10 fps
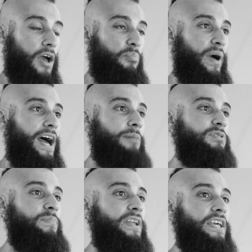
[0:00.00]
And
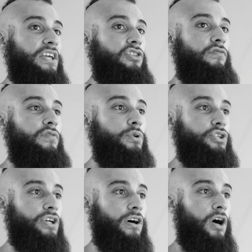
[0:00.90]
perhaps many in the
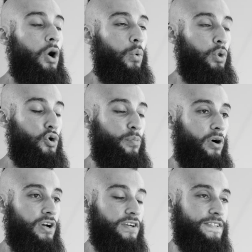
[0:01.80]
future will look
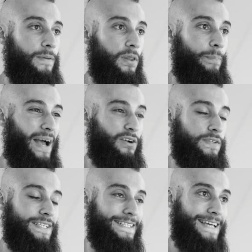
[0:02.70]
back on, back
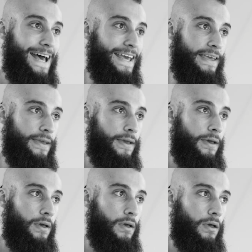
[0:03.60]
on today
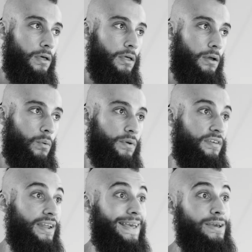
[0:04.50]
with
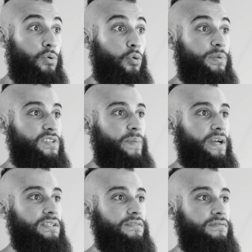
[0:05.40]
an equal
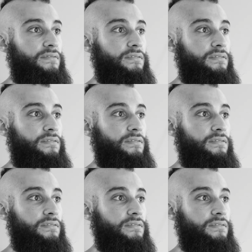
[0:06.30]
perspective.